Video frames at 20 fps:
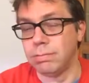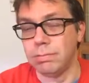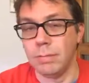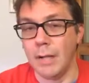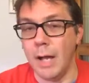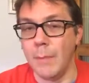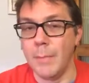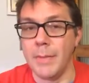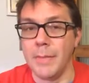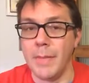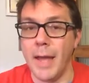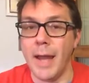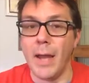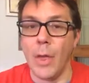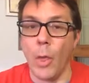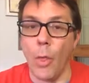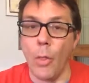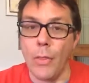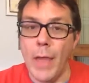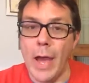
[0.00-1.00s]
I mean,
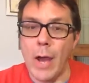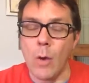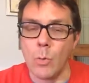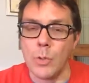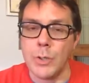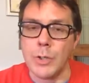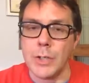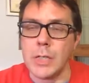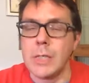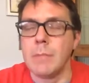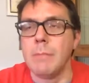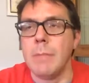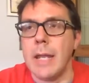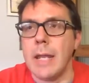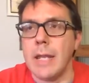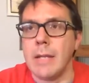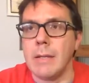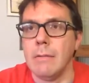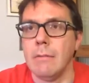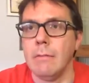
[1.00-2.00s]
that would just
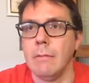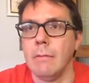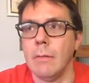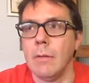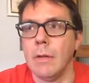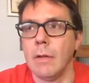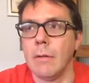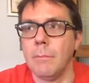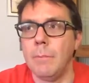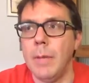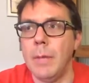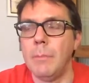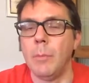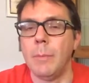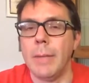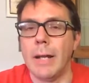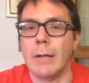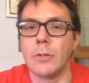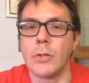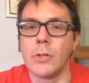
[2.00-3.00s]
mean people
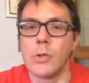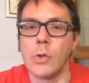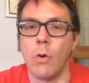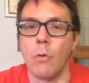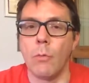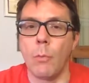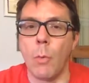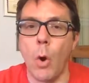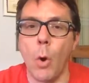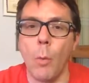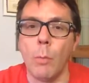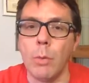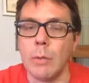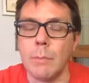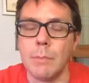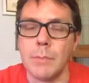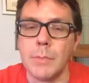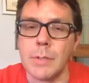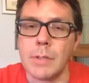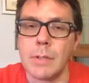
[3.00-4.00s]
be able to solve
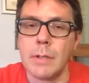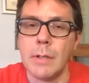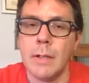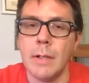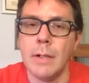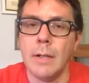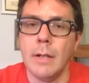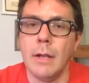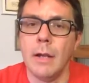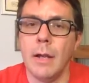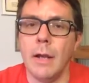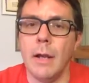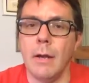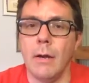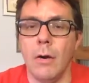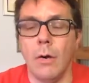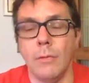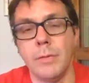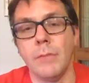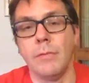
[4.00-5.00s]
problems
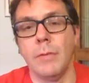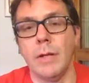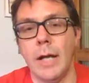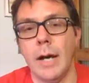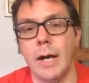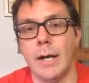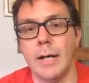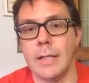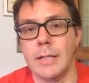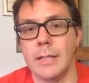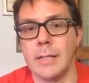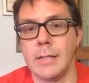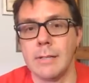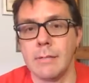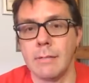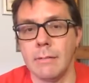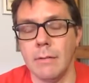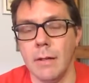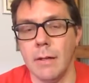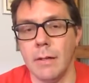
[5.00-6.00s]
of different kinds
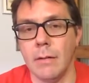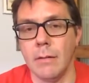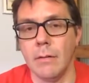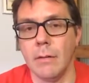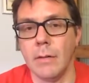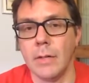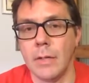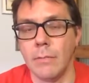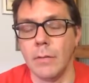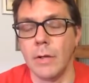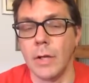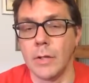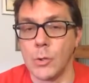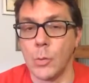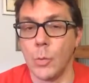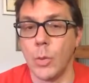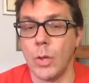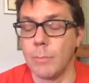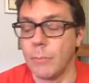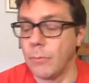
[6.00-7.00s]
of
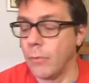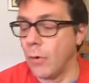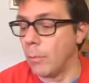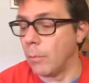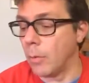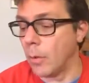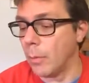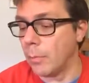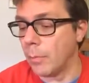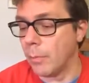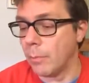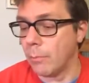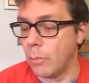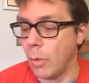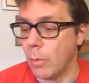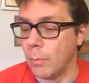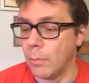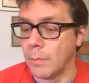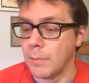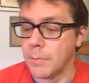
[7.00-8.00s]
workflow
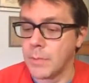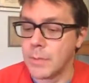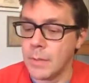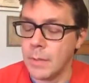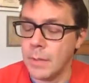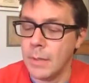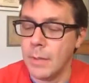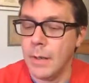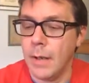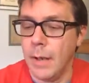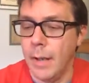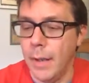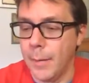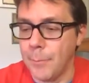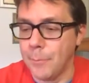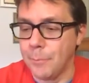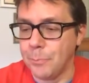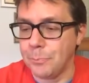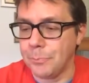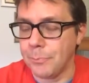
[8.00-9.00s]
problems. I